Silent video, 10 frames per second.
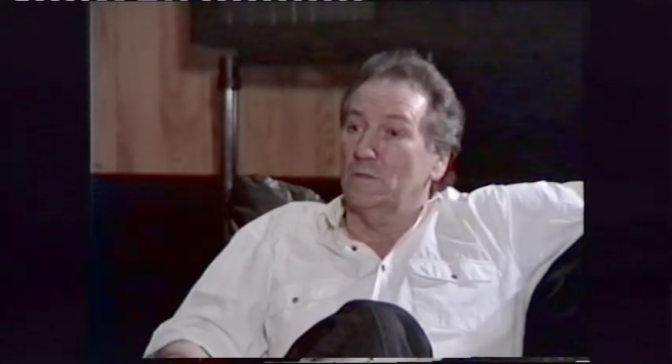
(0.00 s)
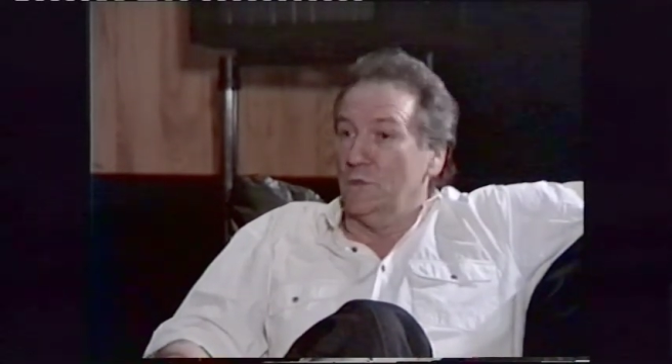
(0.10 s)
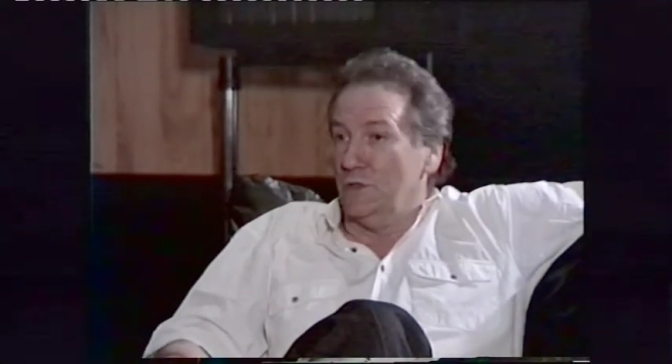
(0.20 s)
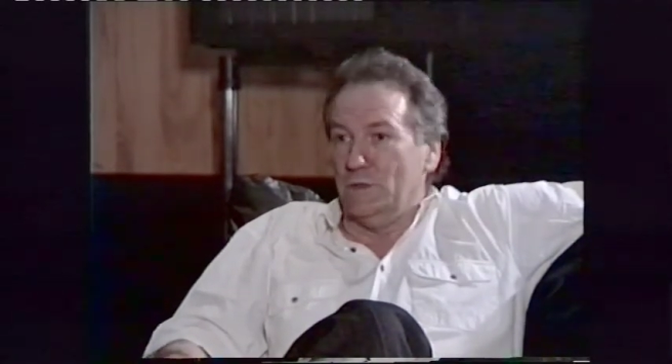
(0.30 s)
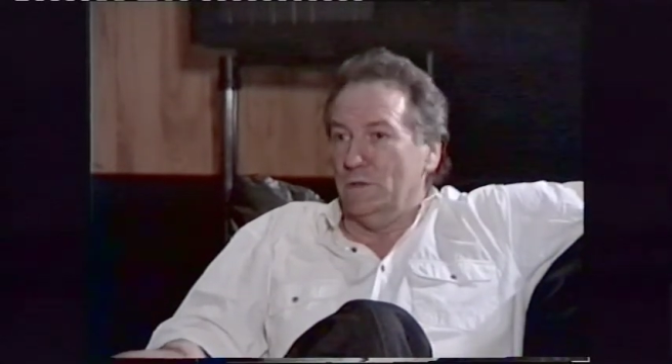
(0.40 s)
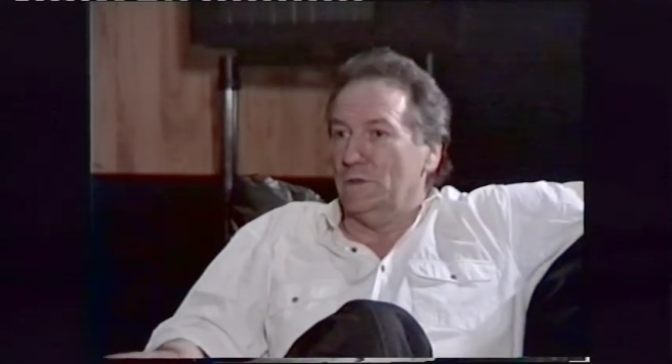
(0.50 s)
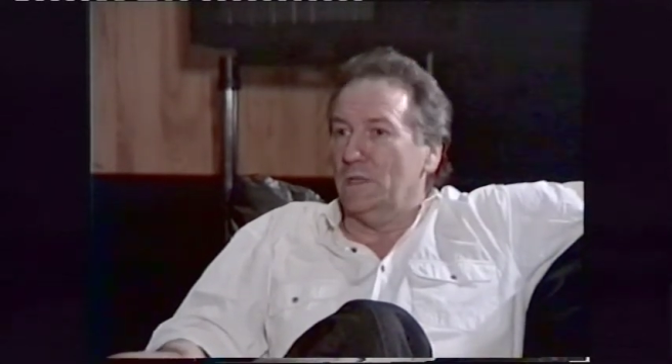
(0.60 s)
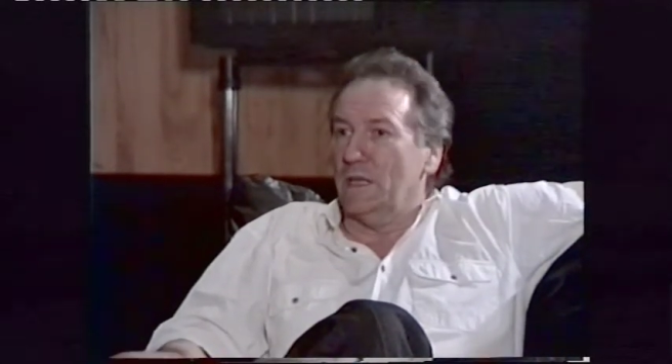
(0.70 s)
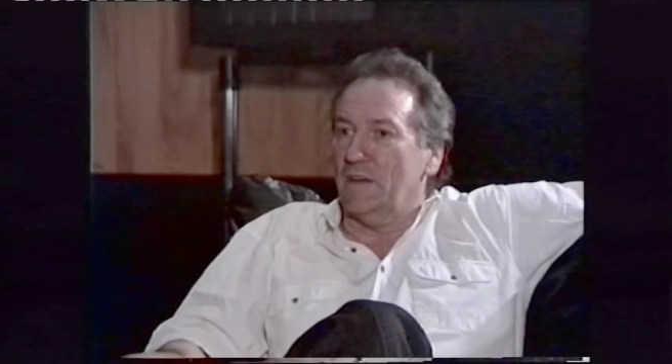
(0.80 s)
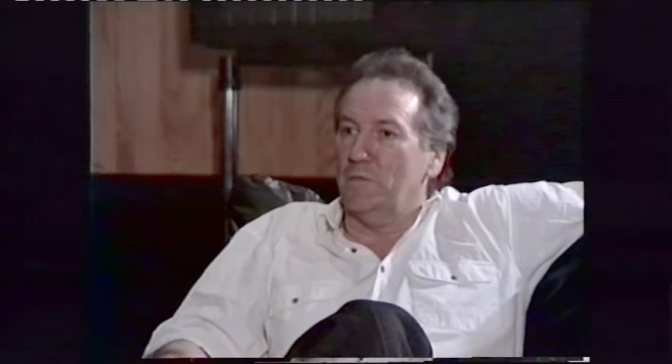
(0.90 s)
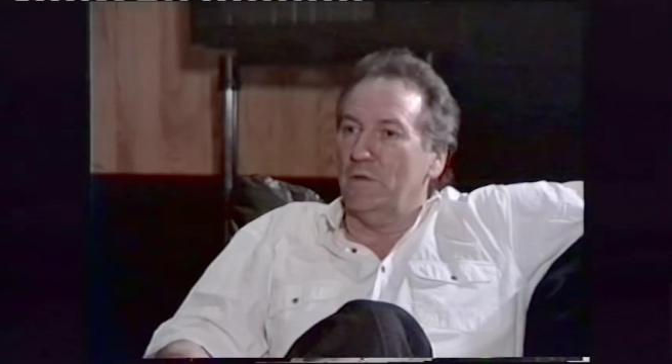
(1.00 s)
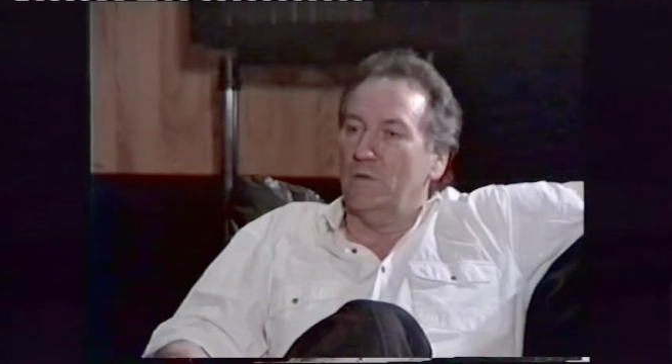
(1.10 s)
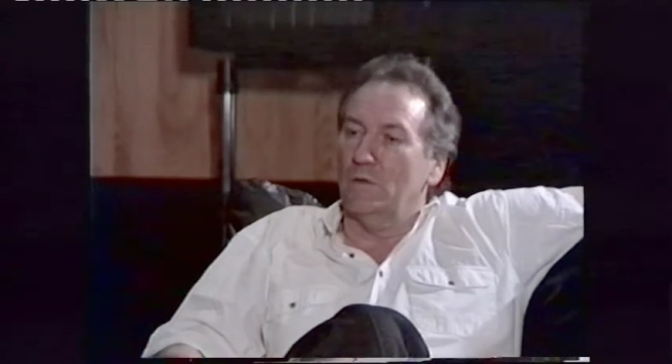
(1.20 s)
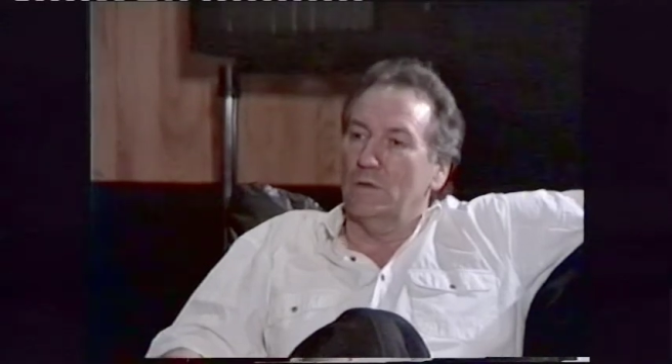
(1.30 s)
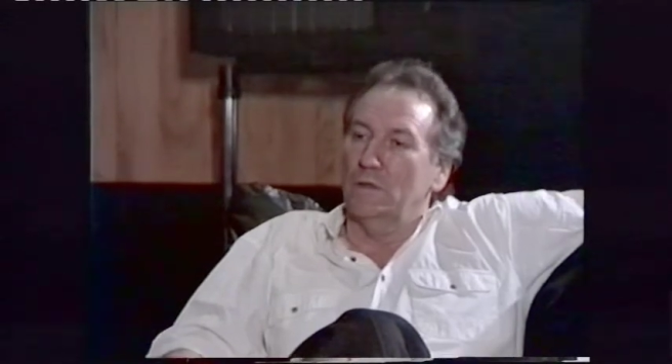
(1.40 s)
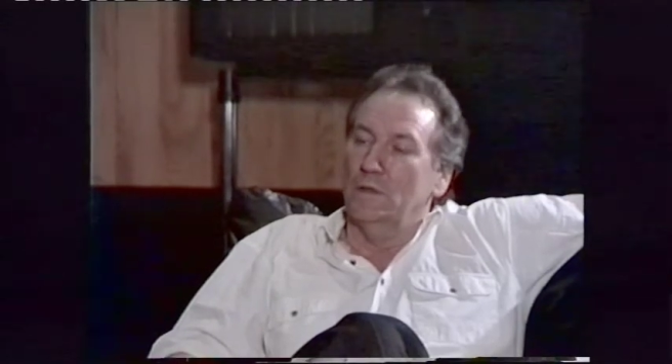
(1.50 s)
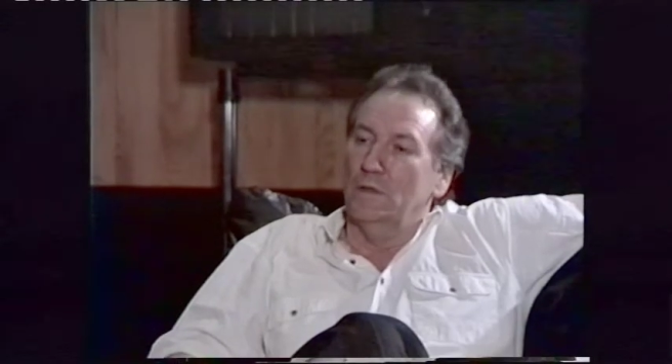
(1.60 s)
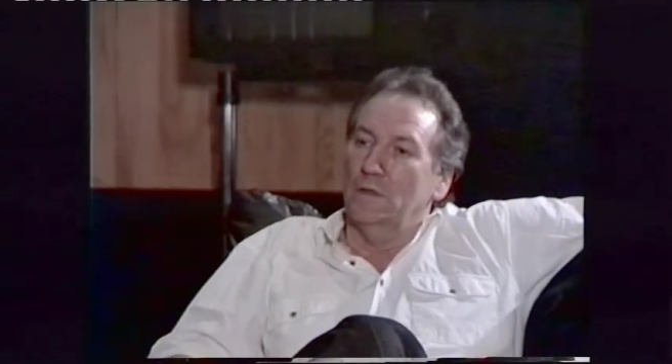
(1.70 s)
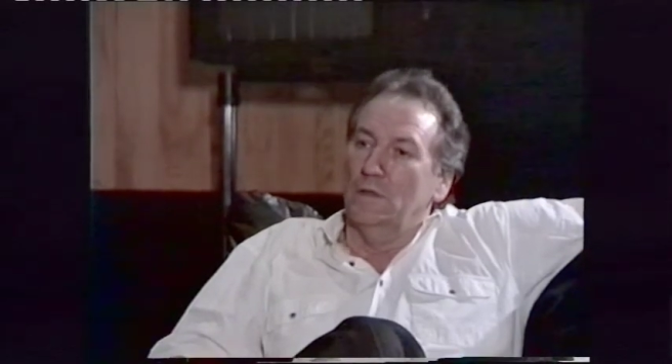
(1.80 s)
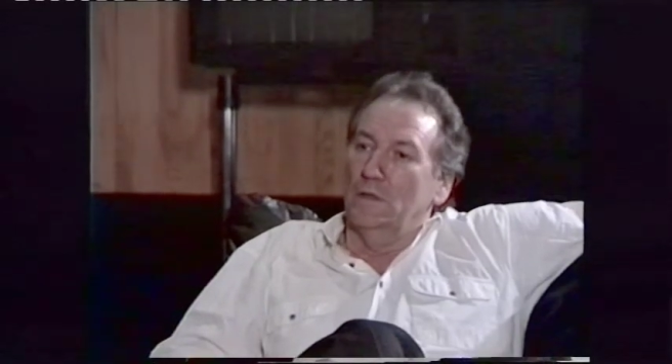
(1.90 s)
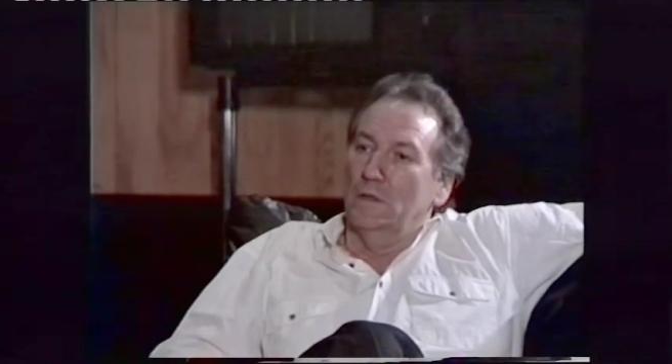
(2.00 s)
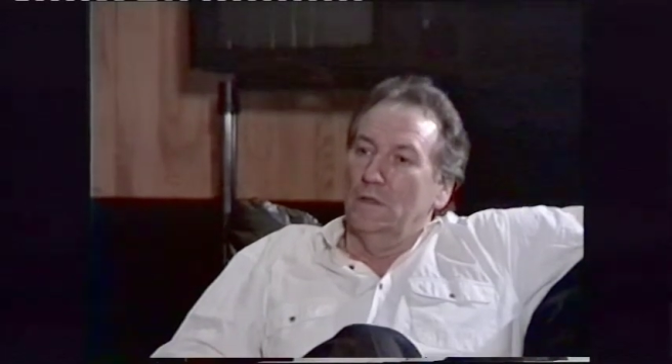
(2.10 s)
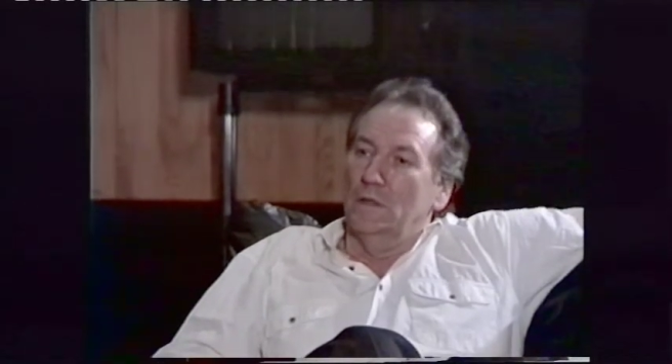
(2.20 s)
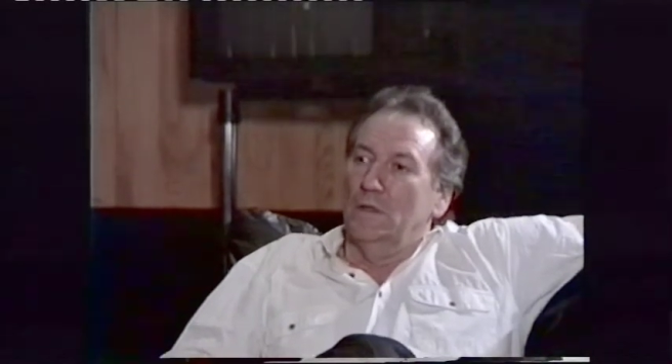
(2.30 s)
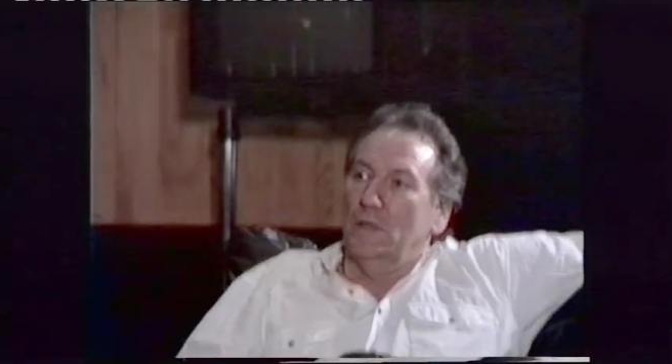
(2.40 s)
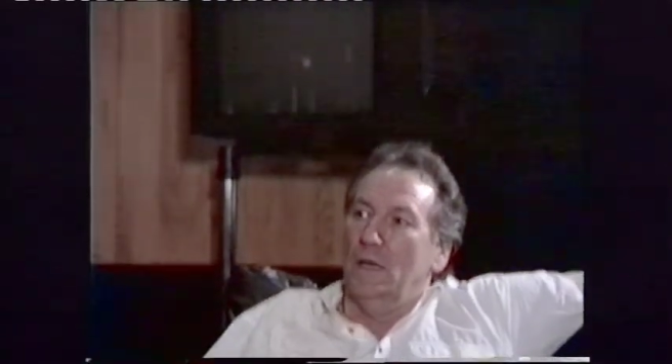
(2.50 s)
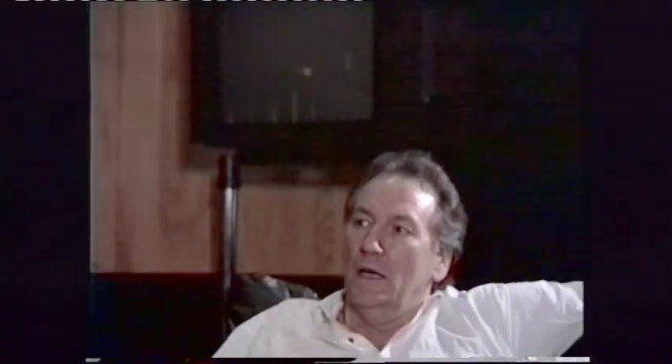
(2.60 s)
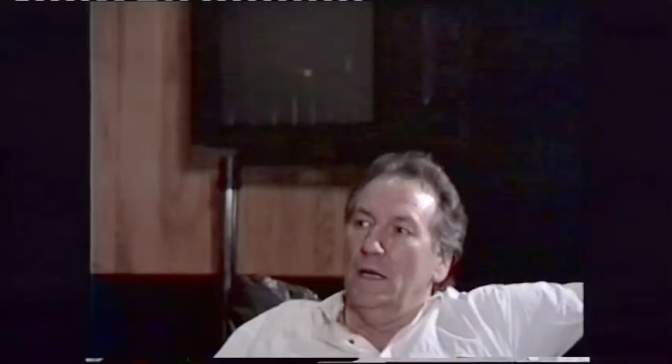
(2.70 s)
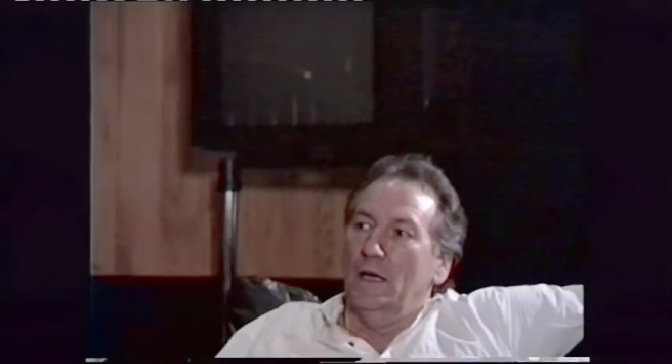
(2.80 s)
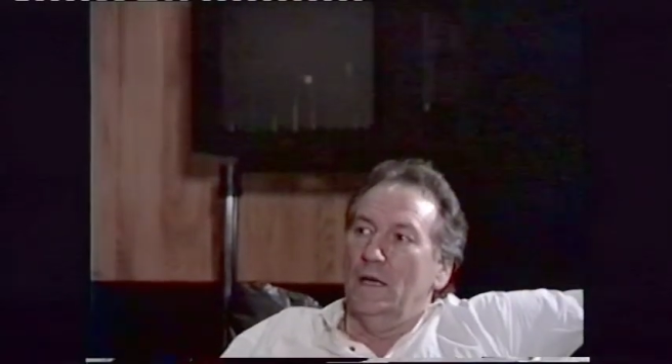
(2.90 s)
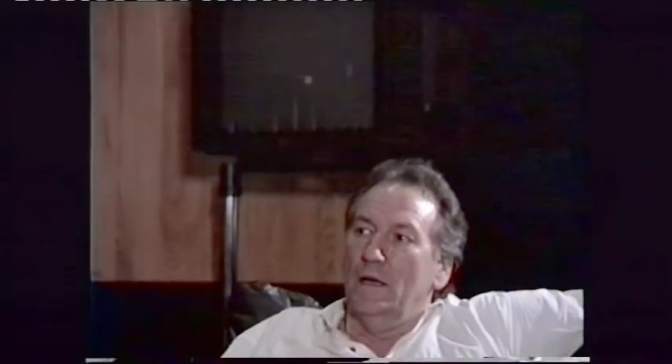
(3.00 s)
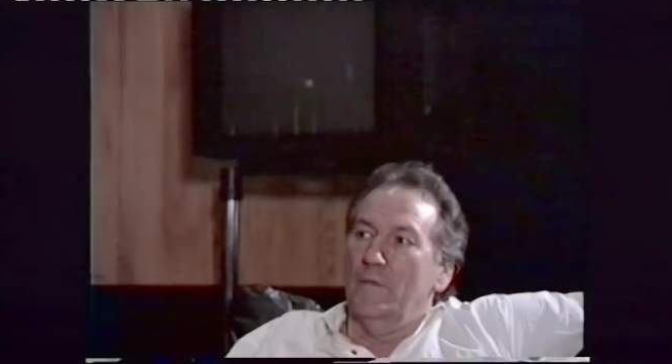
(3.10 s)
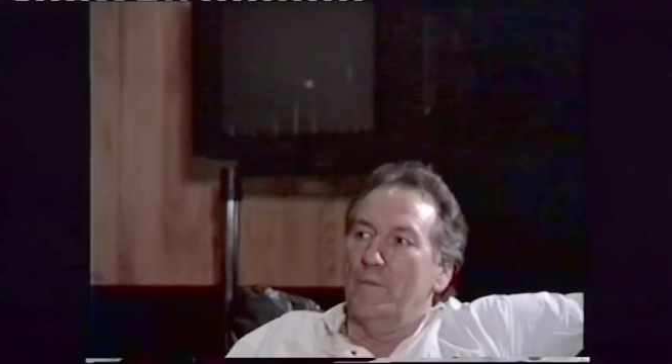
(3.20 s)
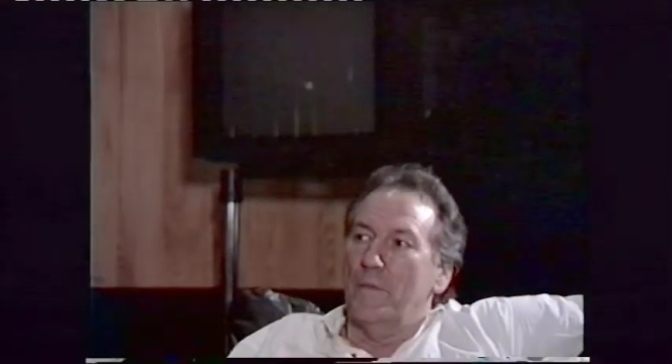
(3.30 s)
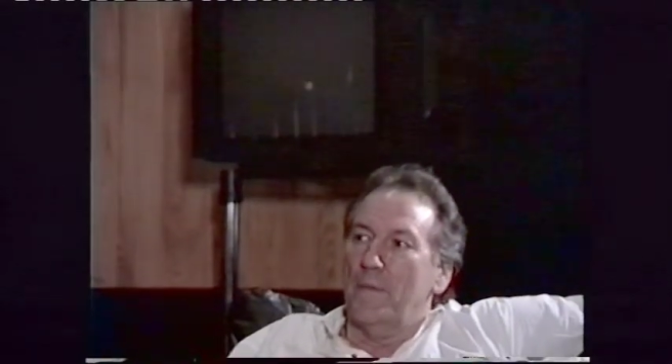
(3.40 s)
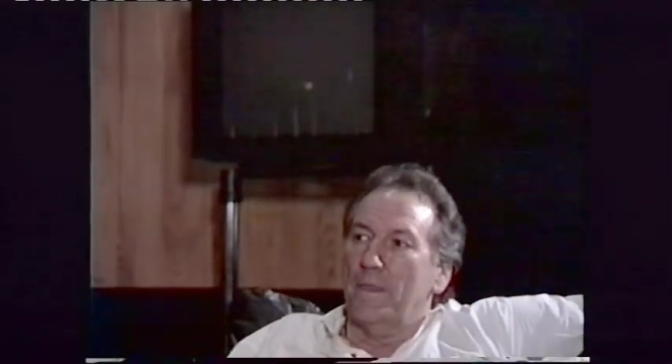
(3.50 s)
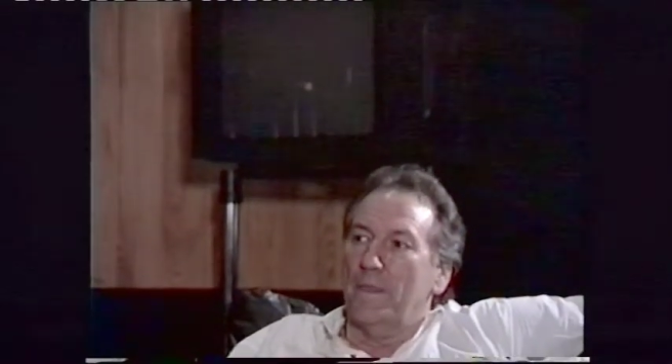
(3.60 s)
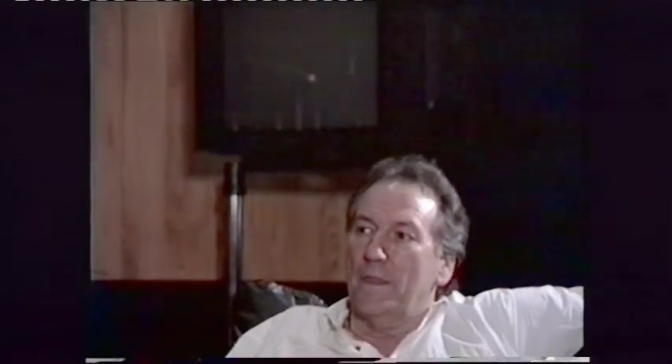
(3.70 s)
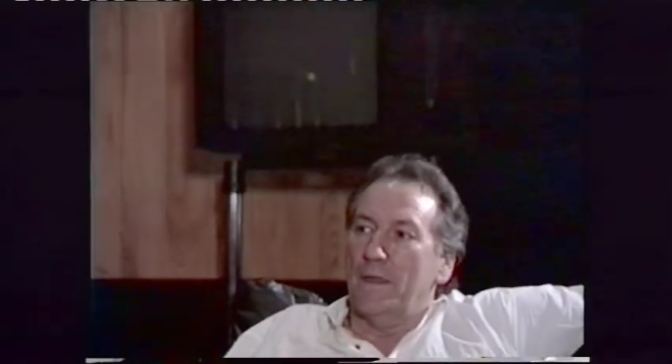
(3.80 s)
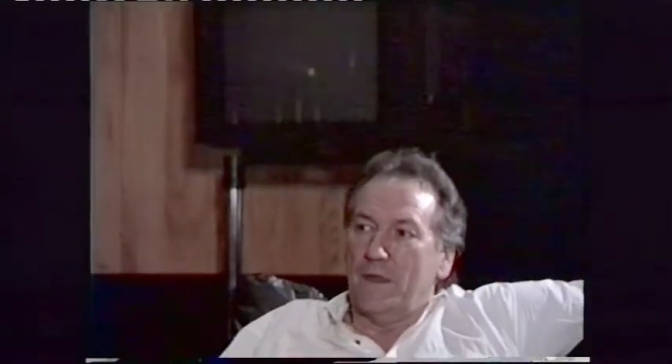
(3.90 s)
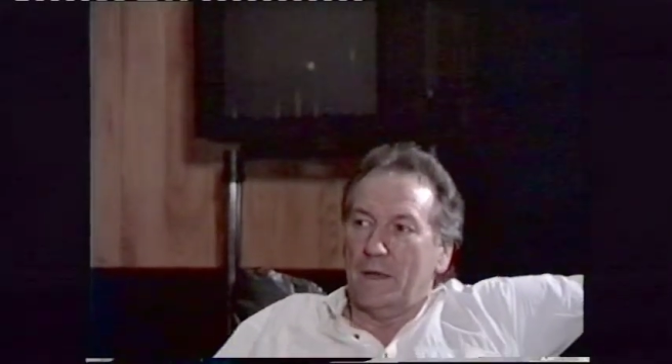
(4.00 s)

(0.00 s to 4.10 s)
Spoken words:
which you didn't have before. The thing